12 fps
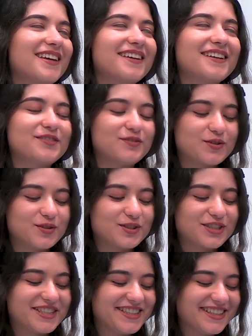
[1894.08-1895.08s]
Yeah, of
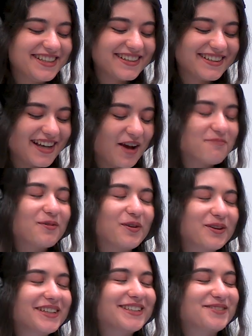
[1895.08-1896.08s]
course. I'm
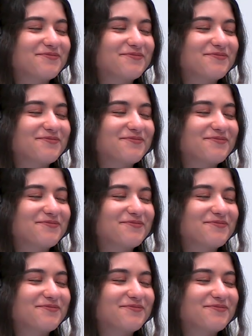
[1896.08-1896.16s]
holding